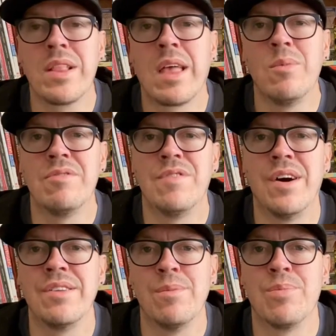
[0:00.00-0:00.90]
can we
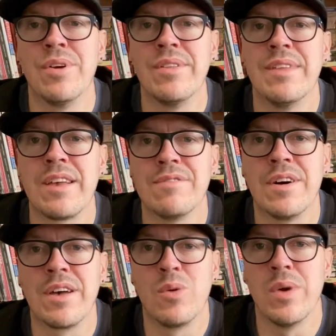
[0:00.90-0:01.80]
find to print next
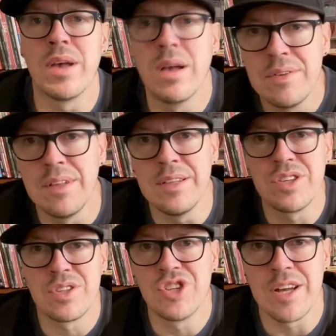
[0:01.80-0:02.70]
fucking week? So let's
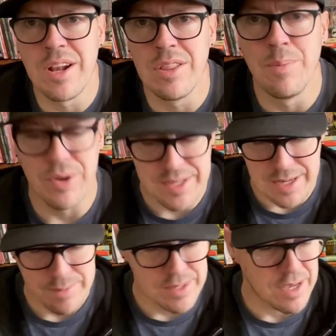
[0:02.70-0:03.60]
chuck it on the printer.
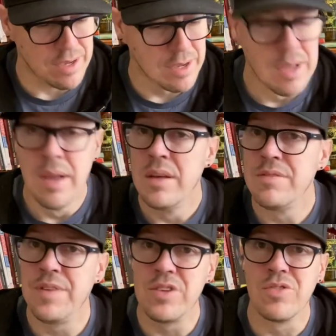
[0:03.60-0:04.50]
So
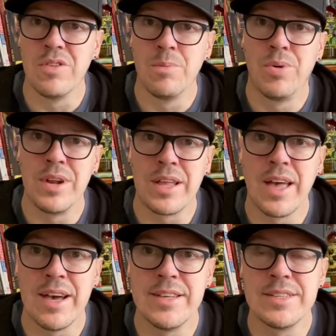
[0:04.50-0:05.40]
Federal, point in
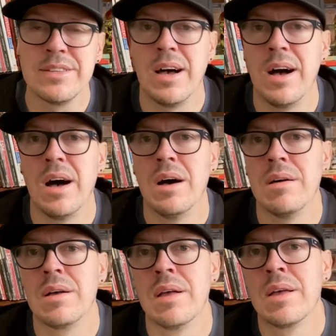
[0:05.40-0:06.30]
case,
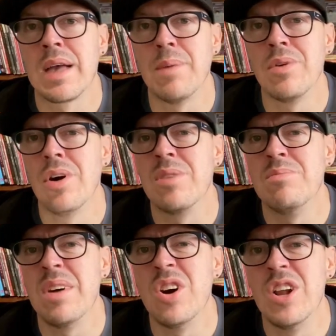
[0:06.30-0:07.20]
came along
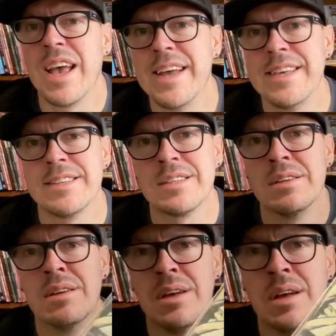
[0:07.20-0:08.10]
early 80s.
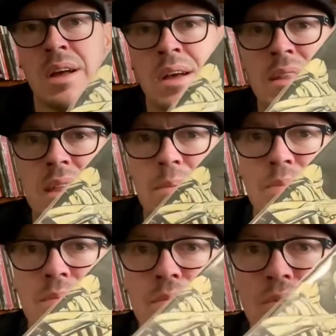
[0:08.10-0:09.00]
They
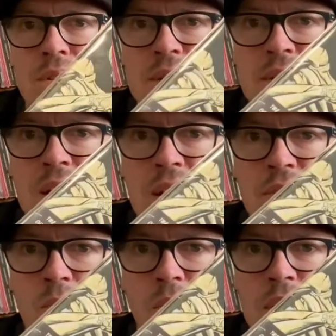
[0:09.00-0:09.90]
printed
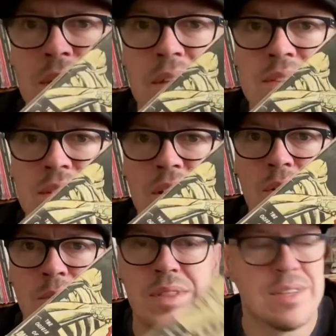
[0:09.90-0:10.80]
Daredevil 1 and they started
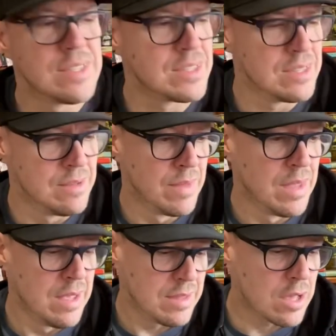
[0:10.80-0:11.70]
with this.
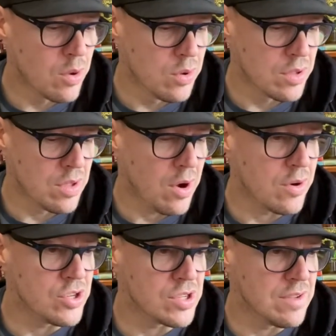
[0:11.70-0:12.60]
They call it The
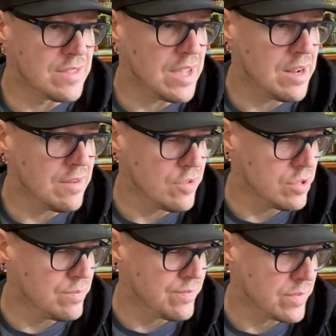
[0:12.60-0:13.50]
Origin of
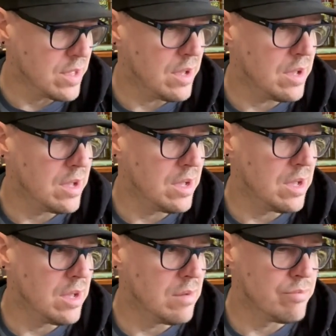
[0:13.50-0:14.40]
Daredevil.
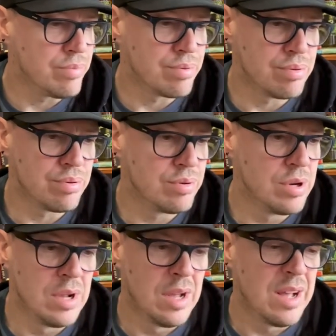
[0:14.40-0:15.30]

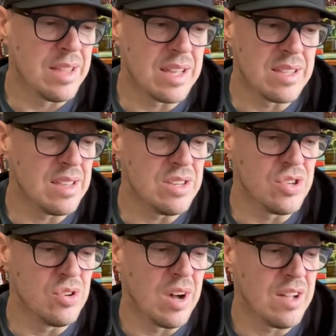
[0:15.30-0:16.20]
I think it
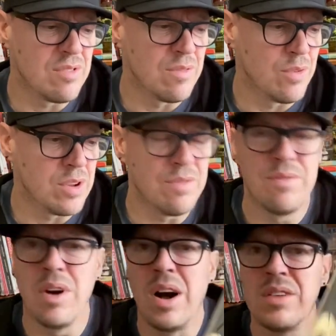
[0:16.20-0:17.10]
issued
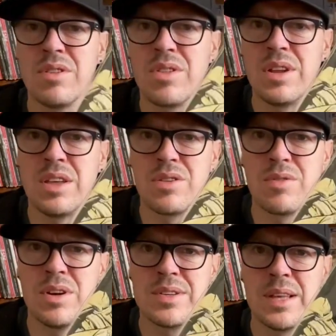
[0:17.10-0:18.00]

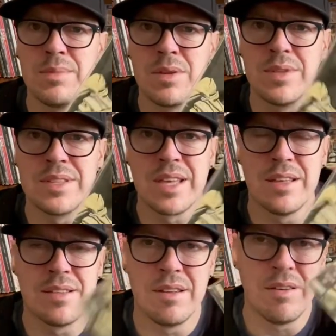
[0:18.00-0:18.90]
133 or something with the
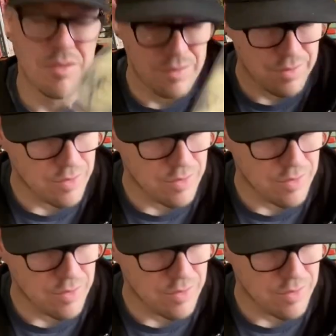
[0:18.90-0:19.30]
skeleton off